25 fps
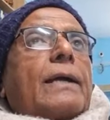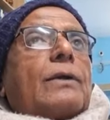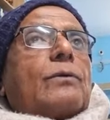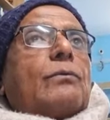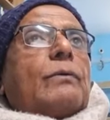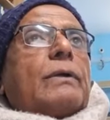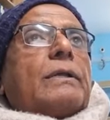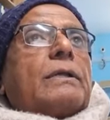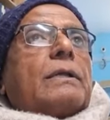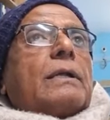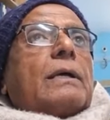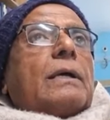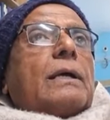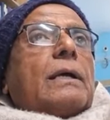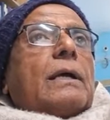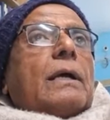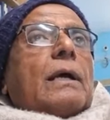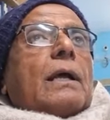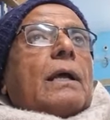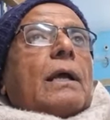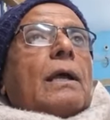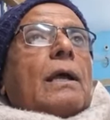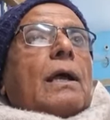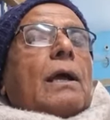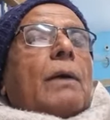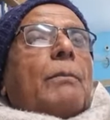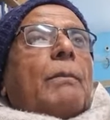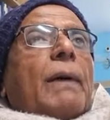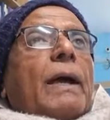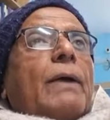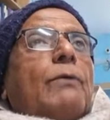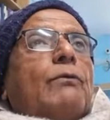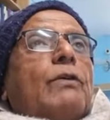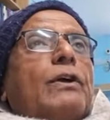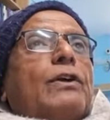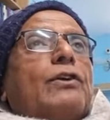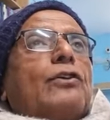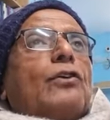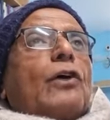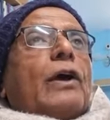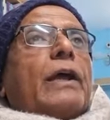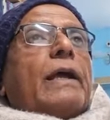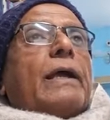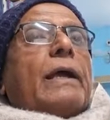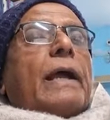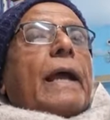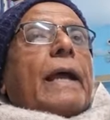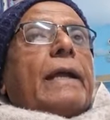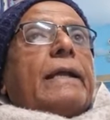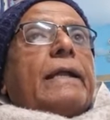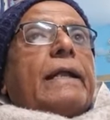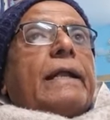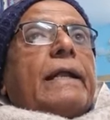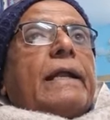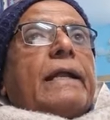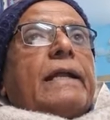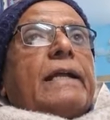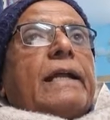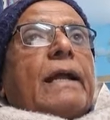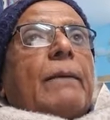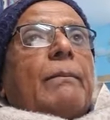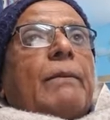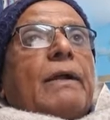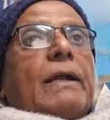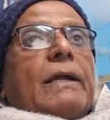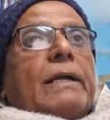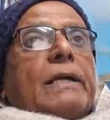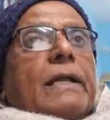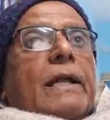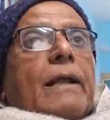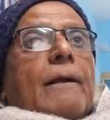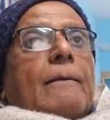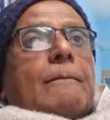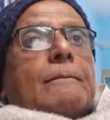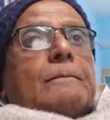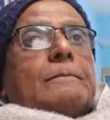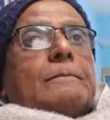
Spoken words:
with by withdrawing and irritability.